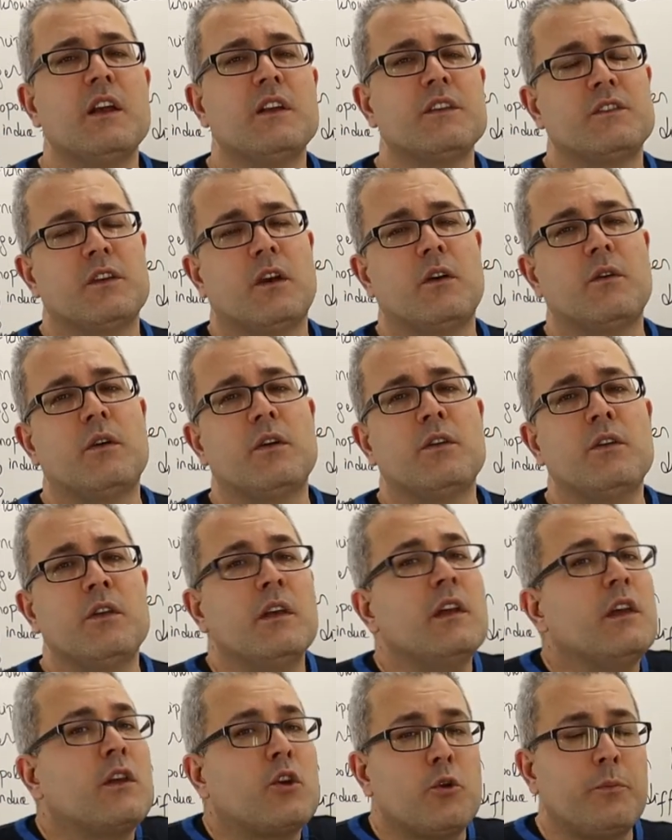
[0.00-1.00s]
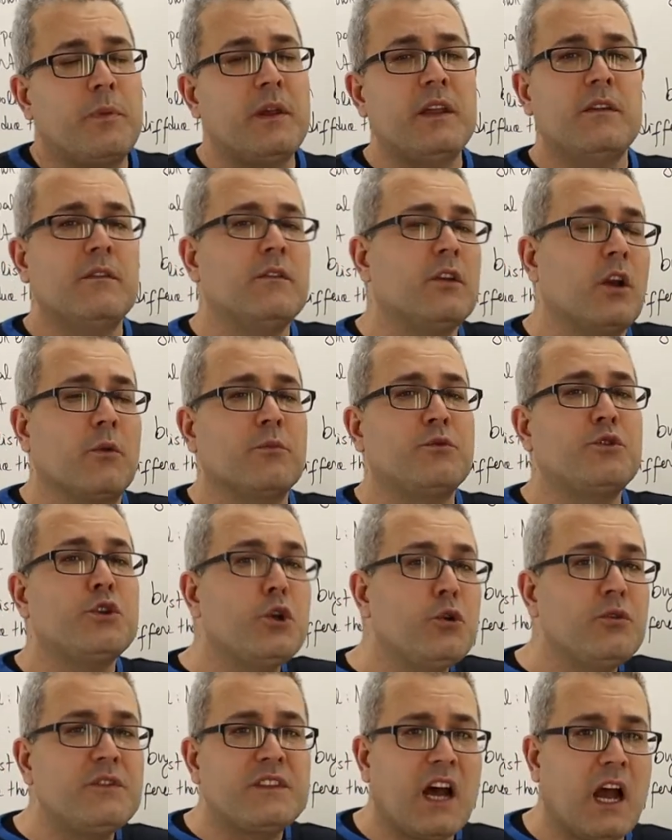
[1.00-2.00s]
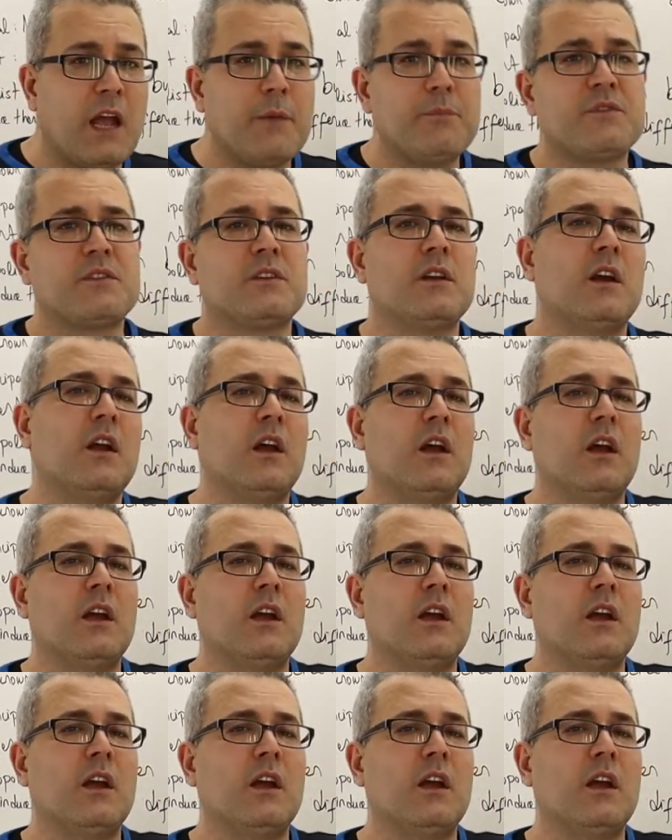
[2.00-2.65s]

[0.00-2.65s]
So it could be, you know, two types,